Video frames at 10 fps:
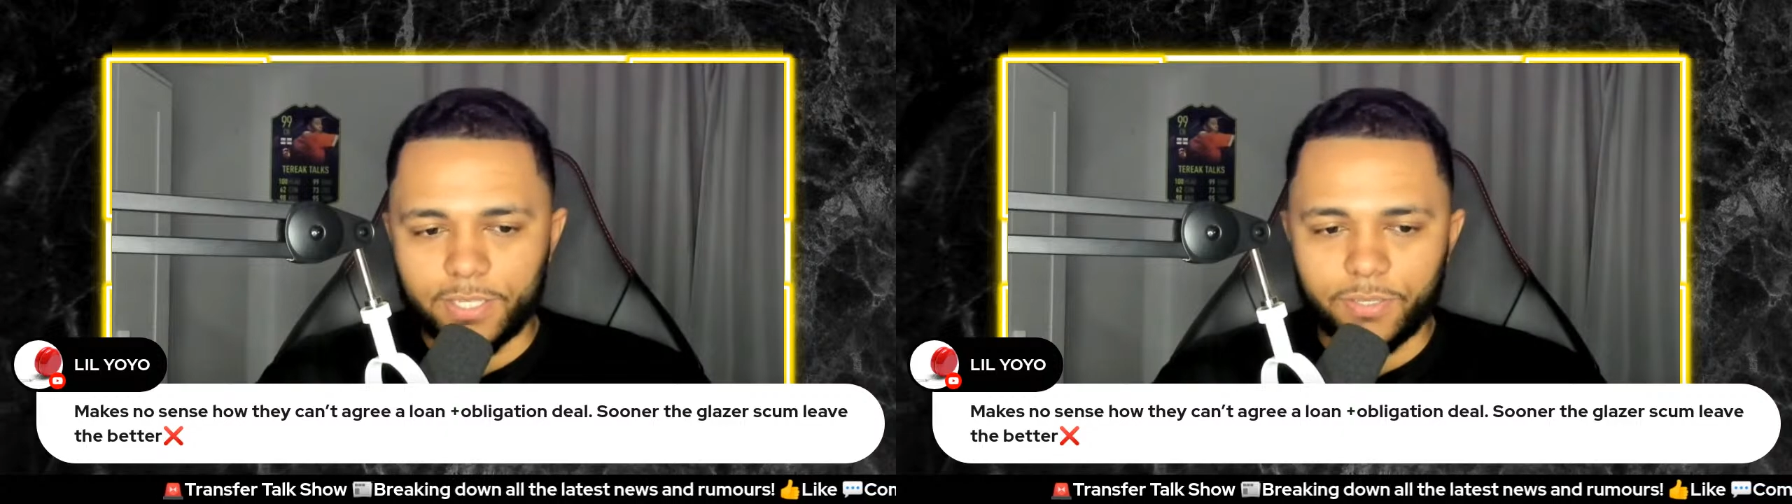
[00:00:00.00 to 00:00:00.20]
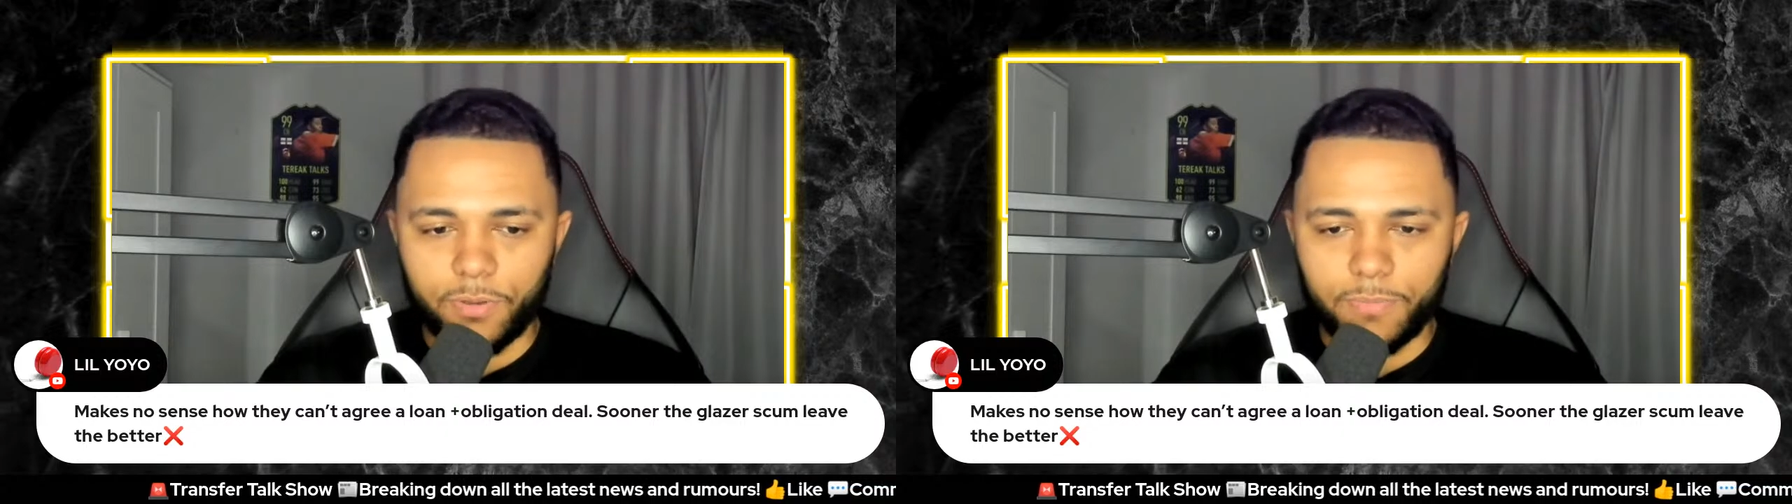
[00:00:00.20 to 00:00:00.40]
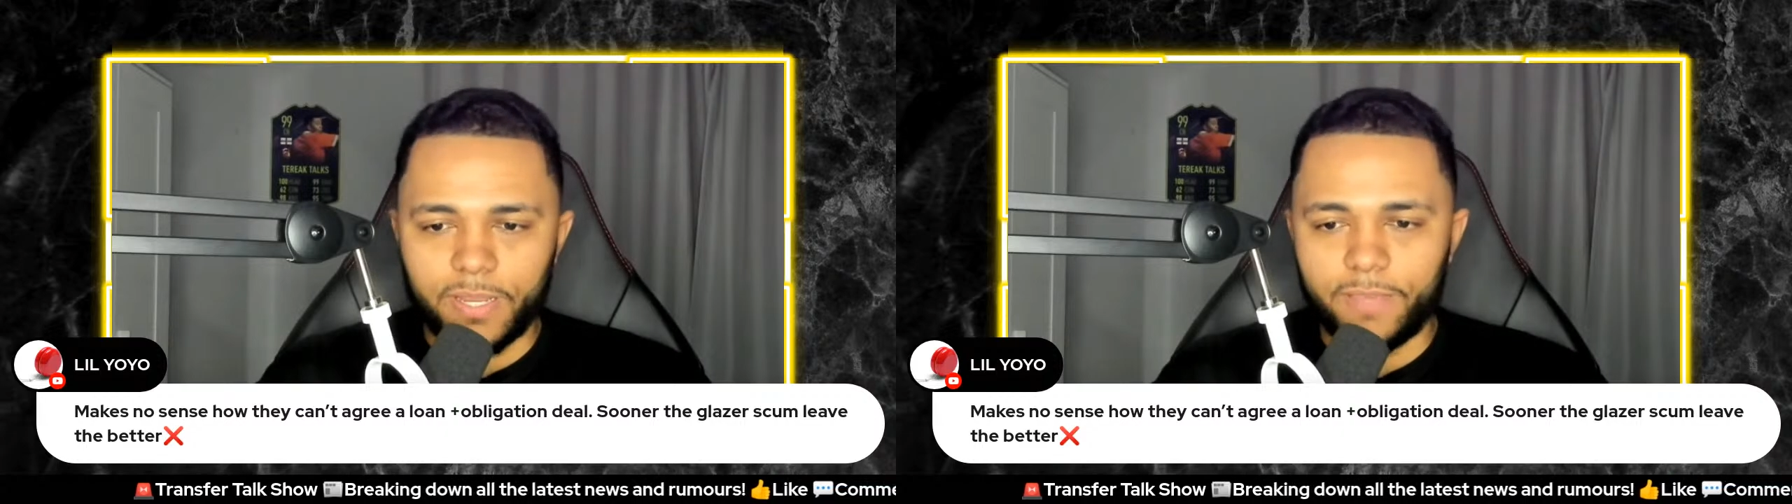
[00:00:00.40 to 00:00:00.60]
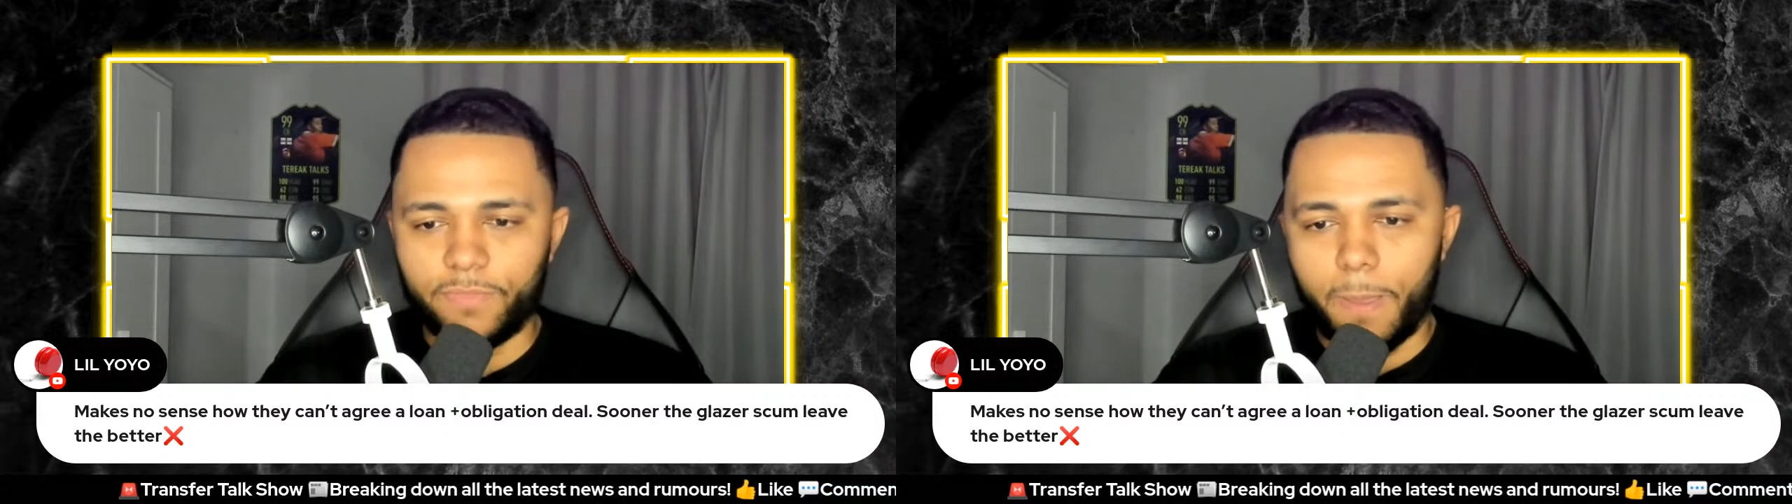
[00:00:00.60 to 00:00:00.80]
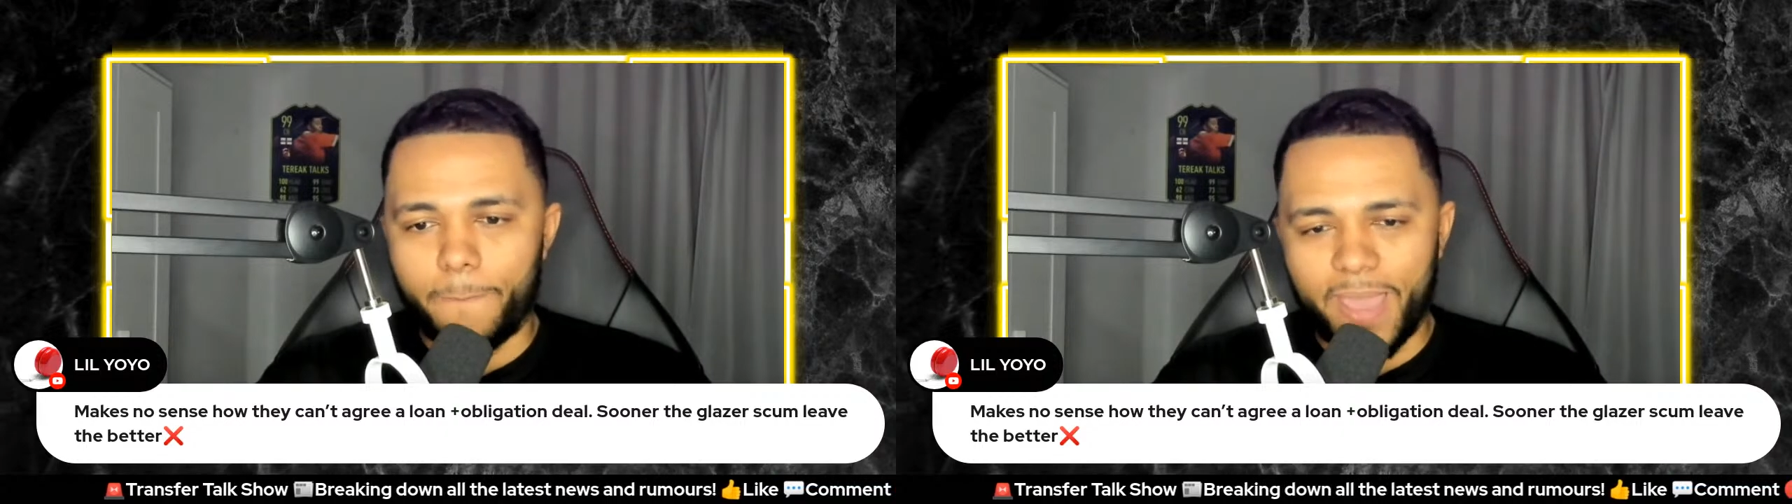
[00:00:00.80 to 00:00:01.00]
scum leave,
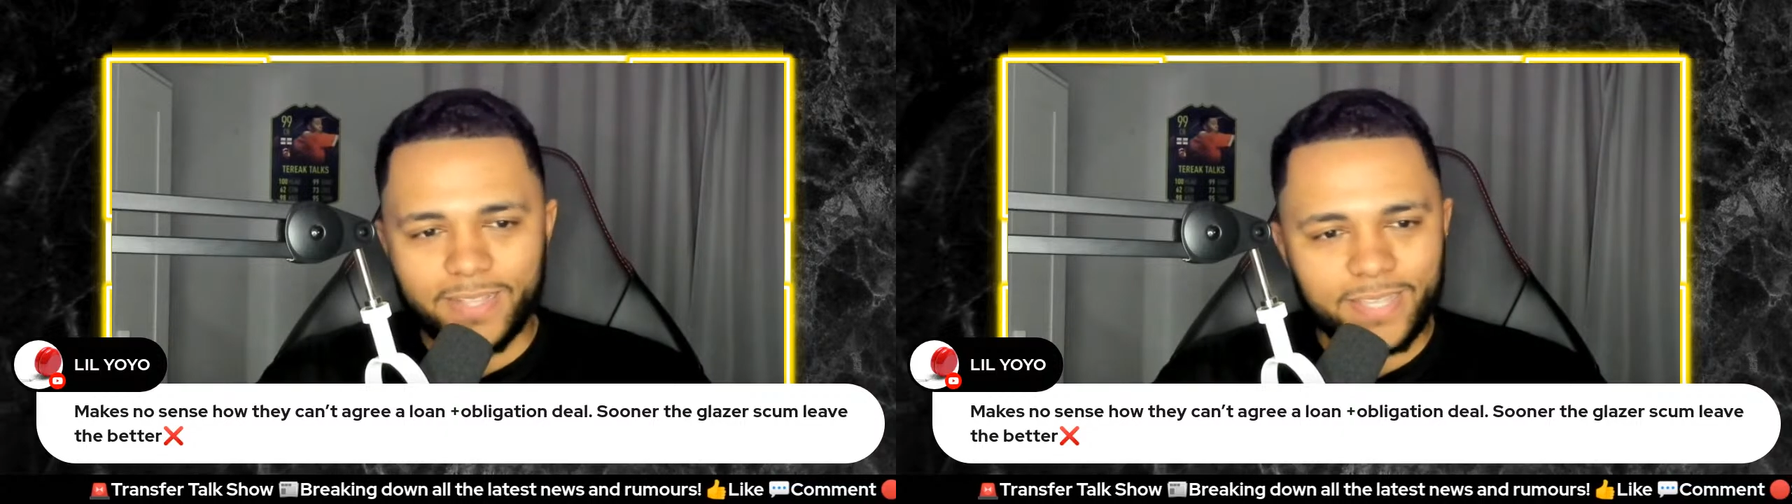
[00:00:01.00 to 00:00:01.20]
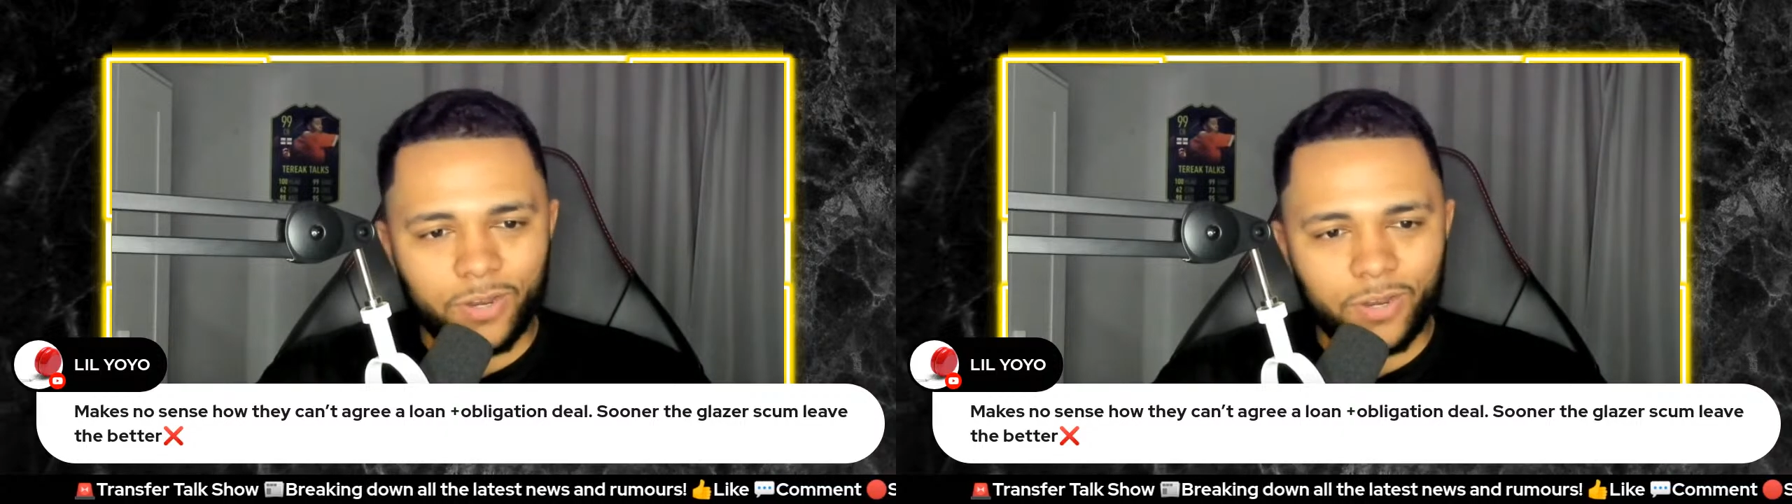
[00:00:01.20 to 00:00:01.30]
the better.